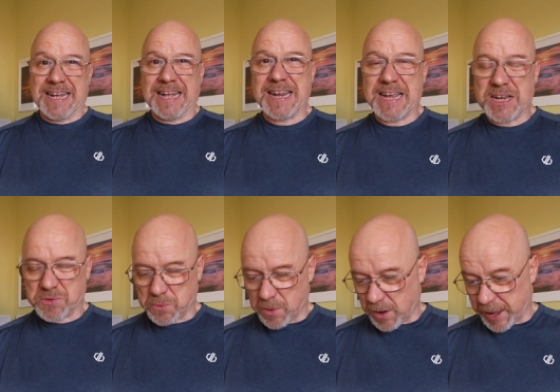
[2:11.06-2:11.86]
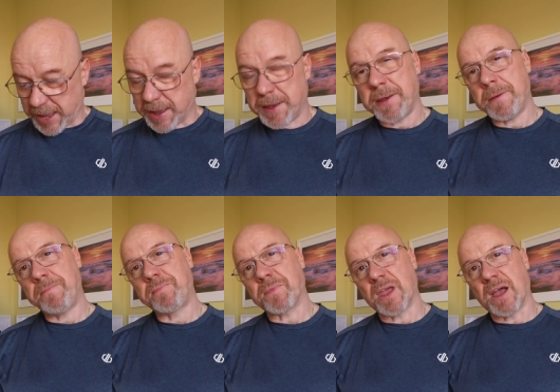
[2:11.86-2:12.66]
And here's why.
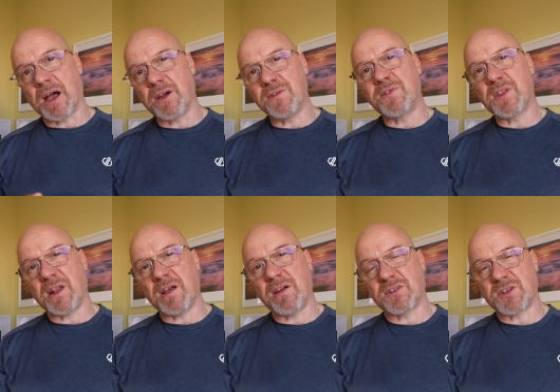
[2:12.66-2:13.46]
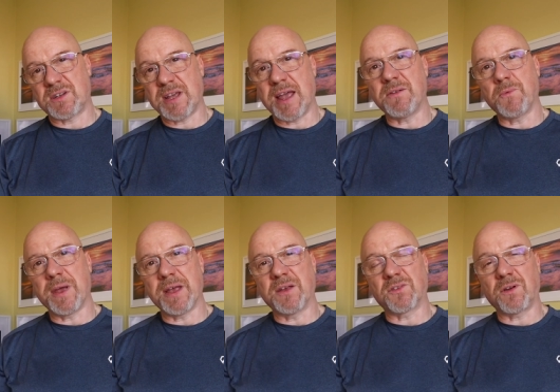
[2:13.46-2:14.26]
Over the last 10 weeks,